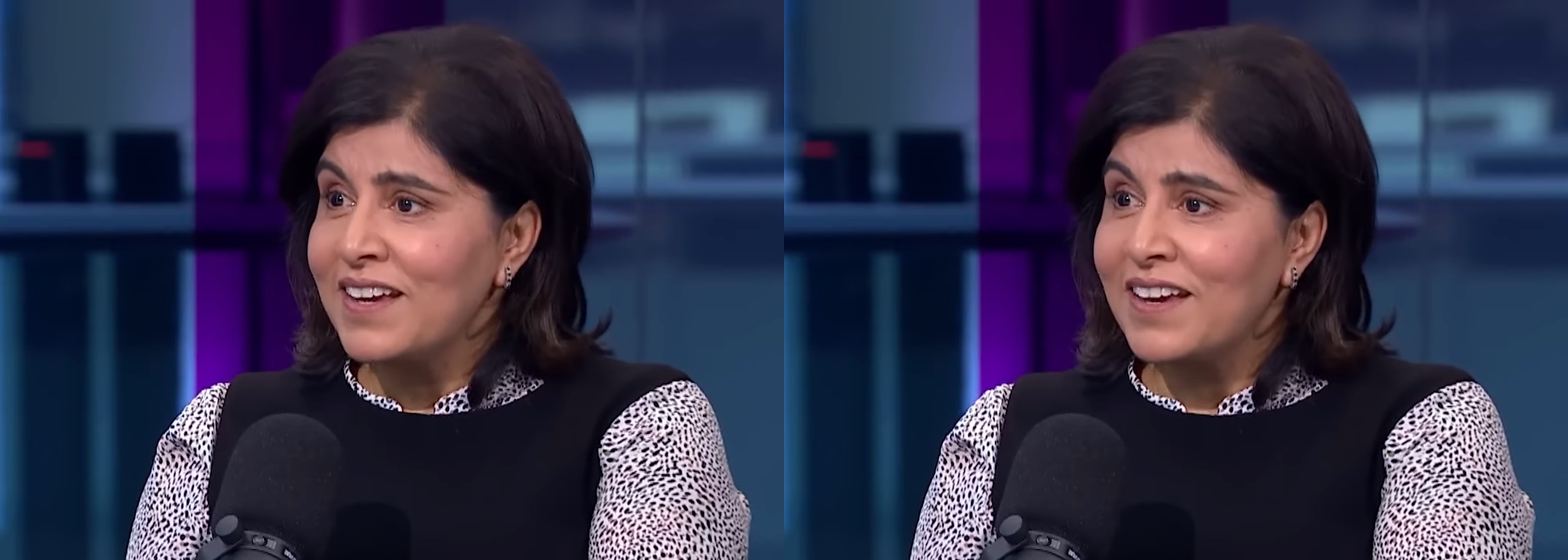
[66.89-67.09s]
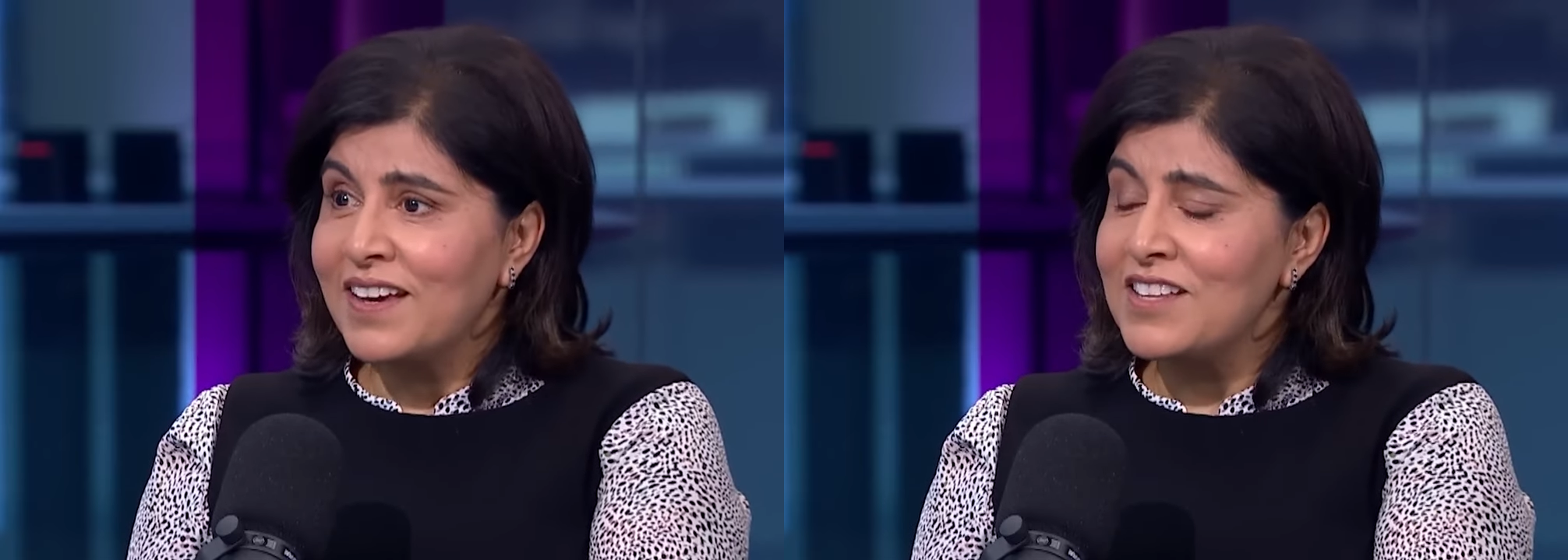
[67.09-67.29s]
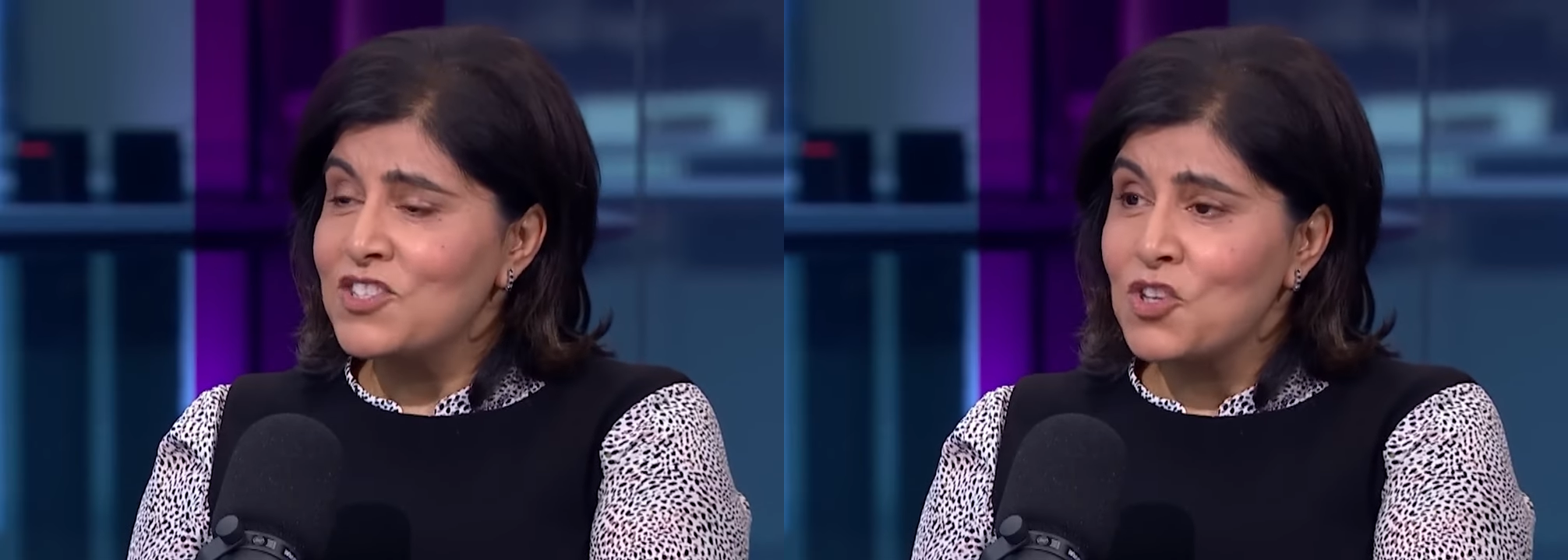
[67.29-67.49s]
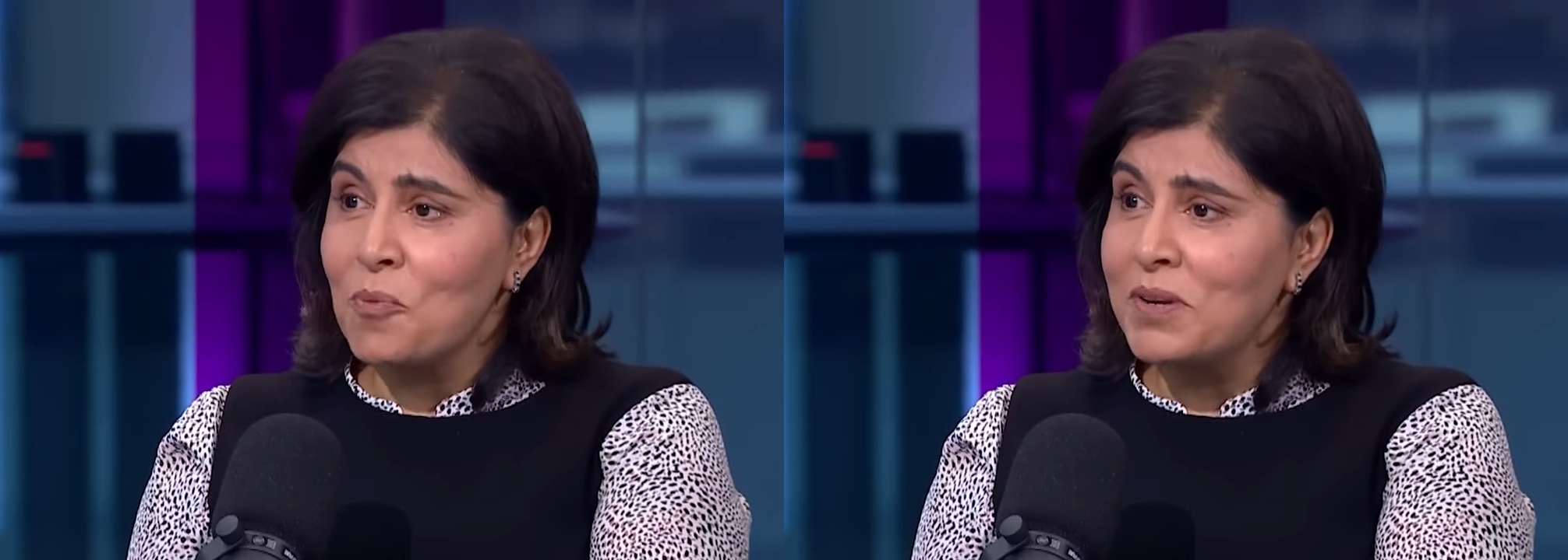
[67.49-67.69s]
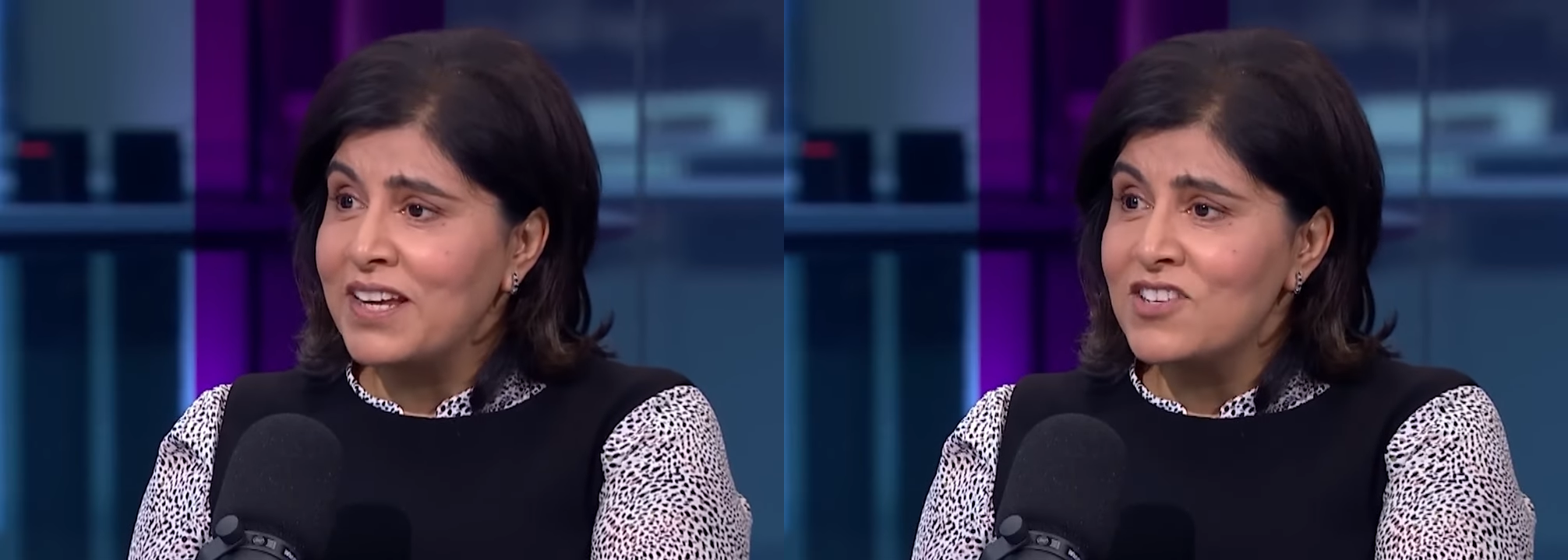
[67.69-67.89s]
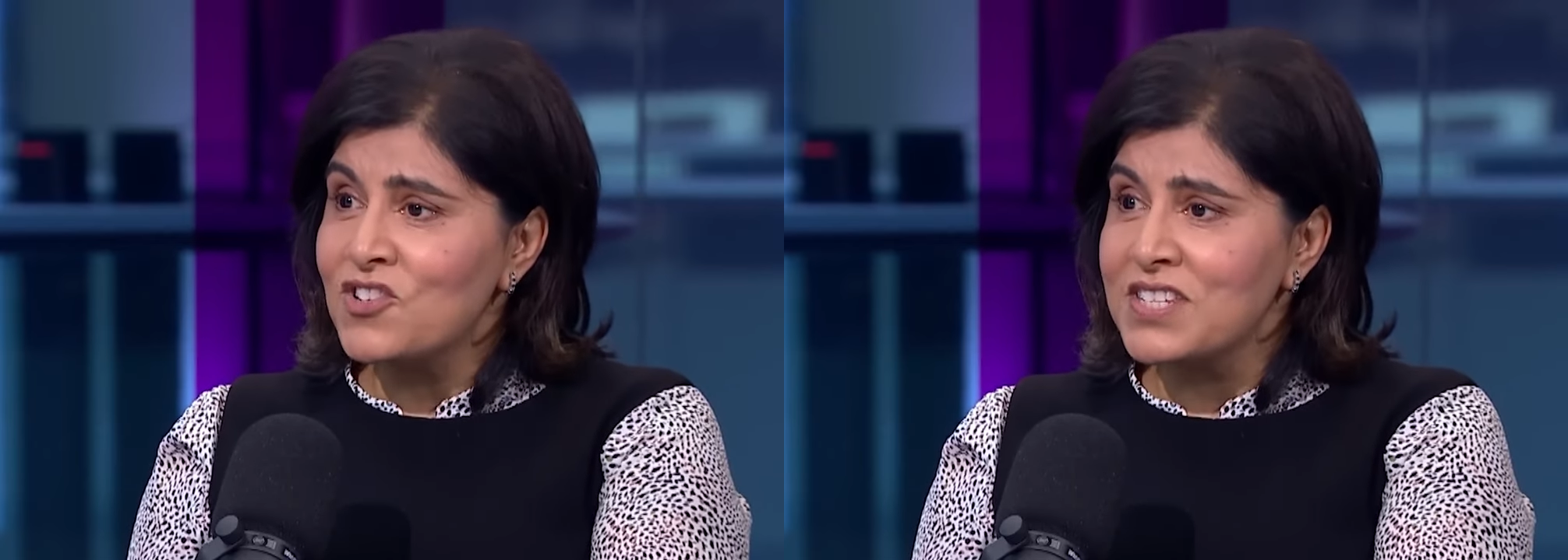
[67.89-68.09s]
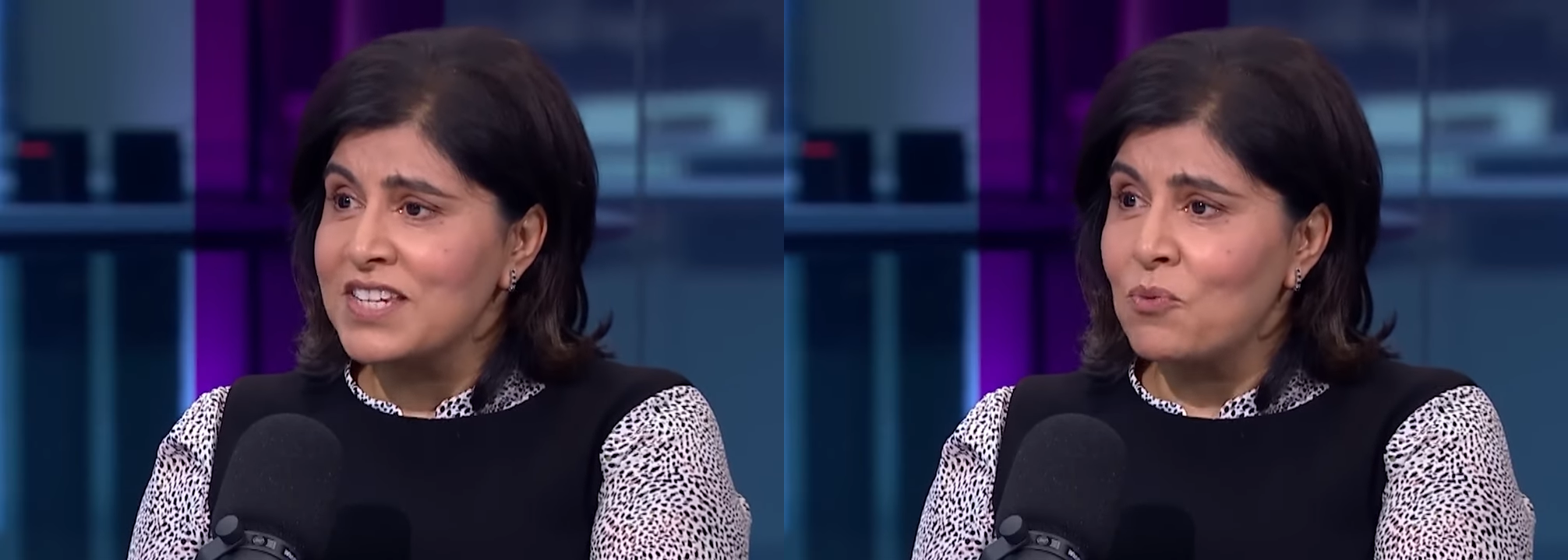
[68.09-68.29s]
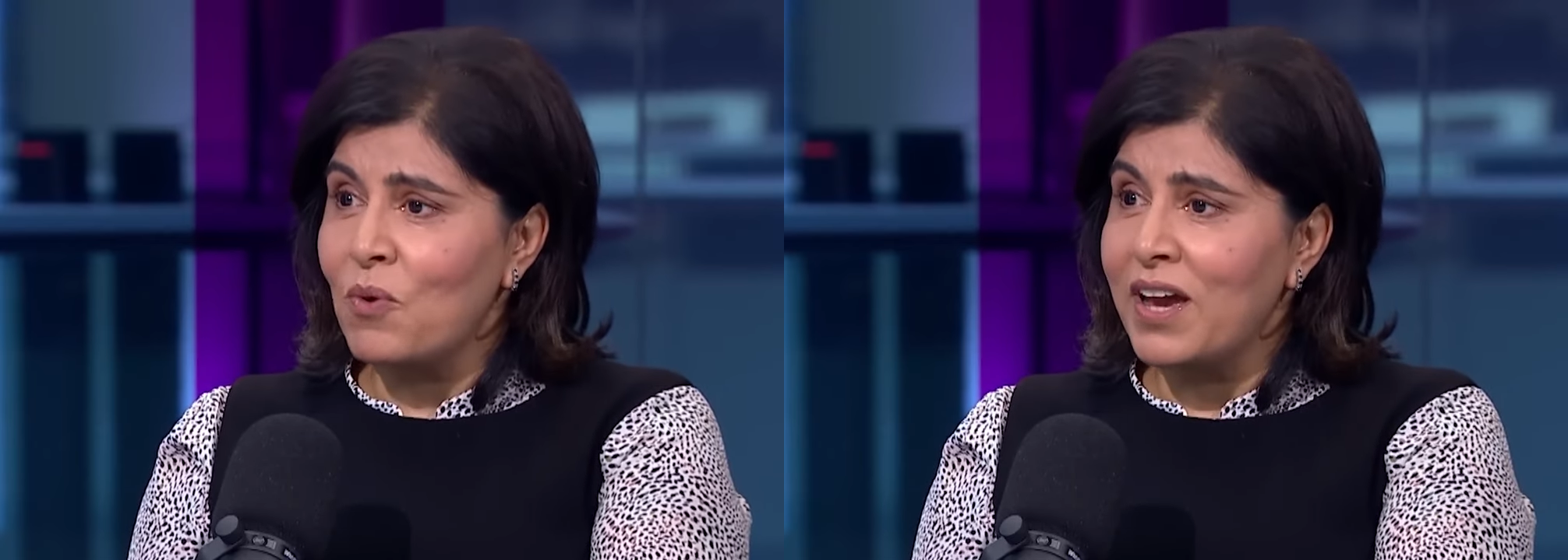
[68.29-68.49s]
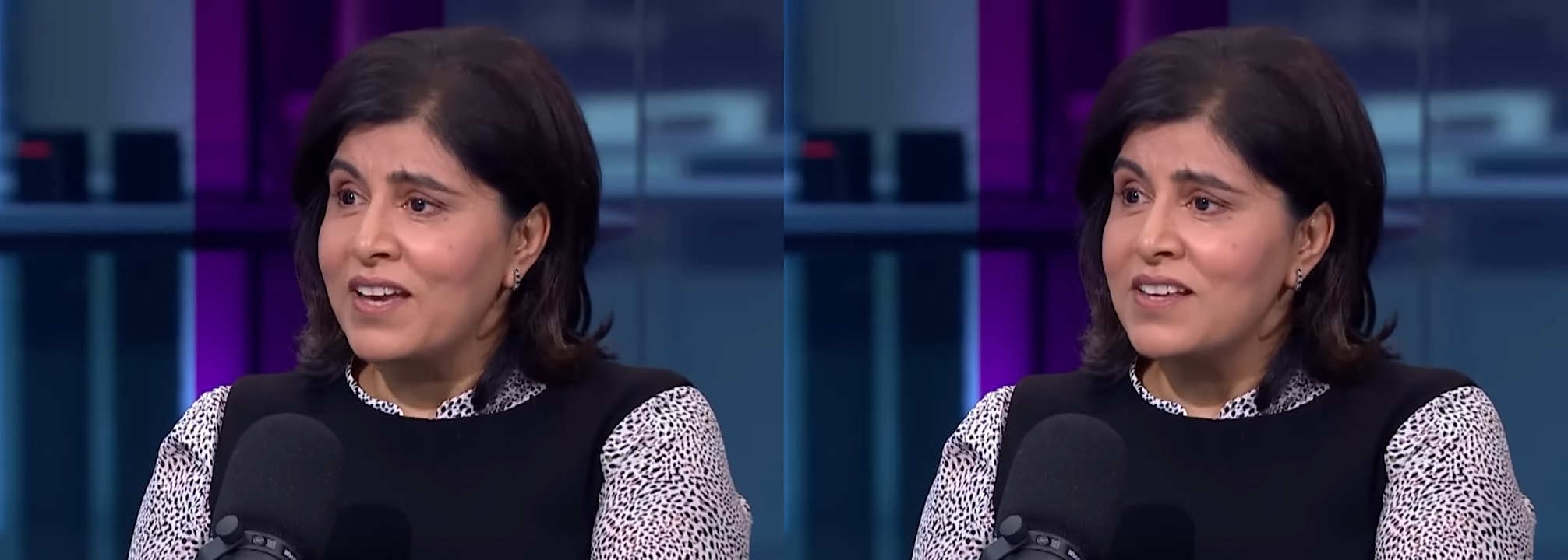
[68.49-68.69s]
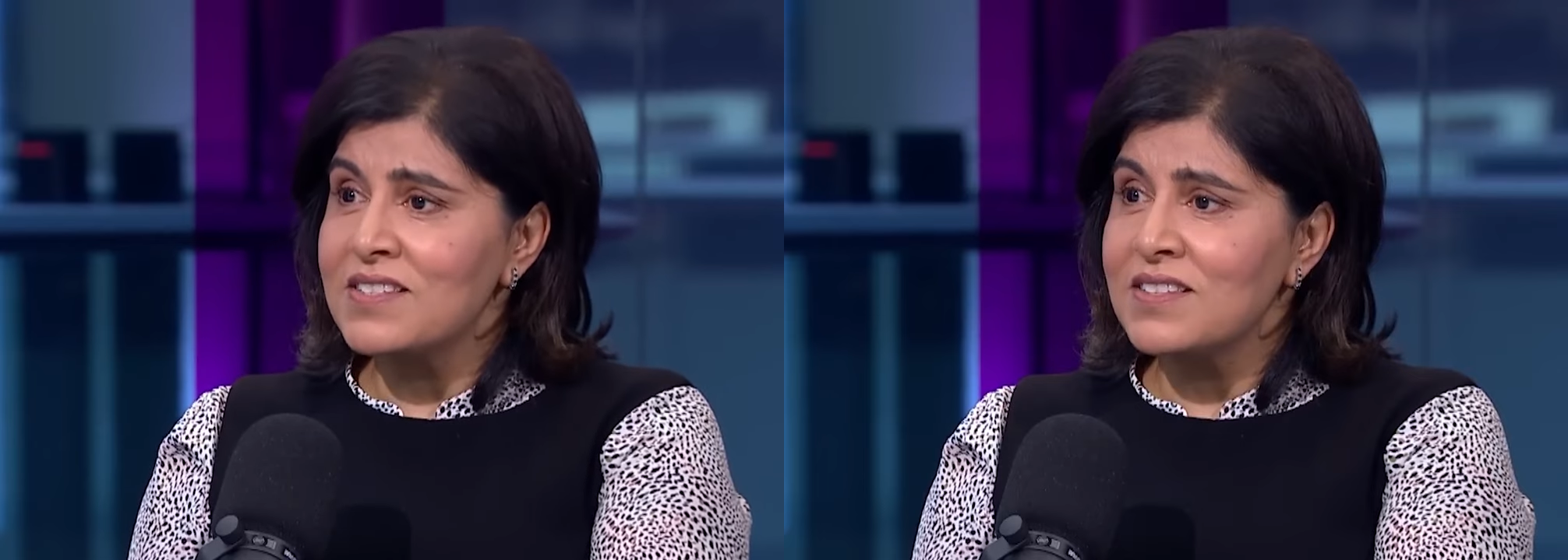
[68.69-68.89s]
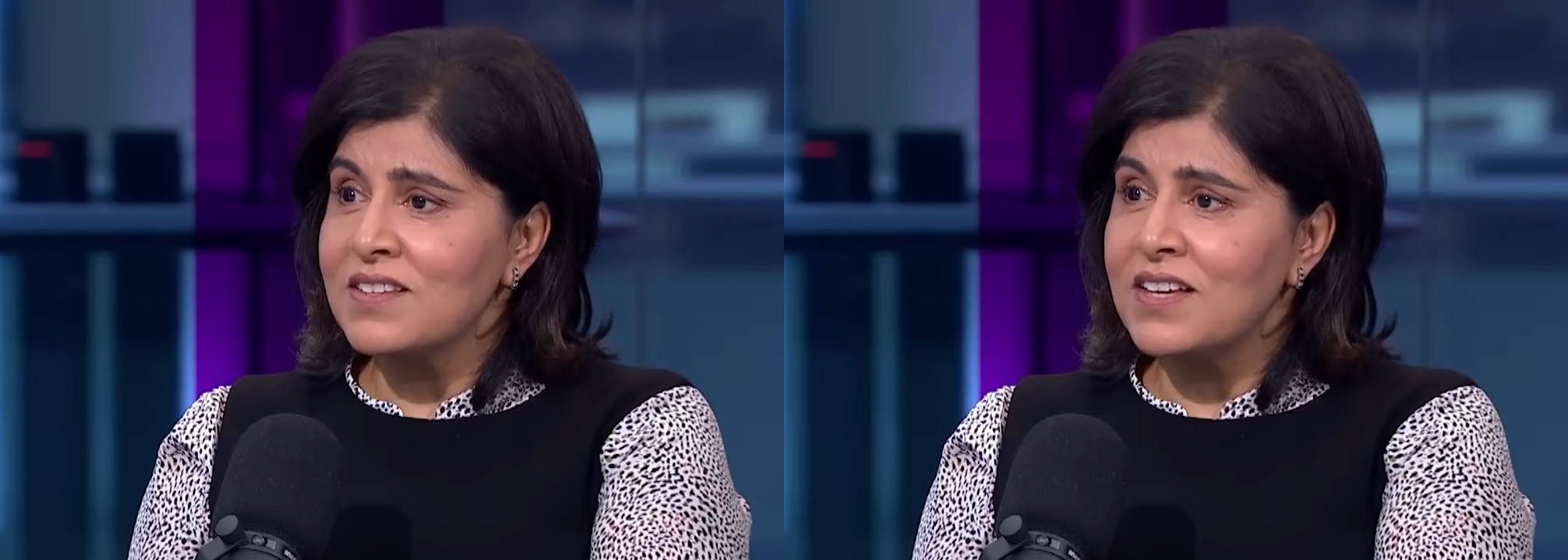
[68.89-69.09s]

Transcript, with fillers: uh, in so many interesting ways.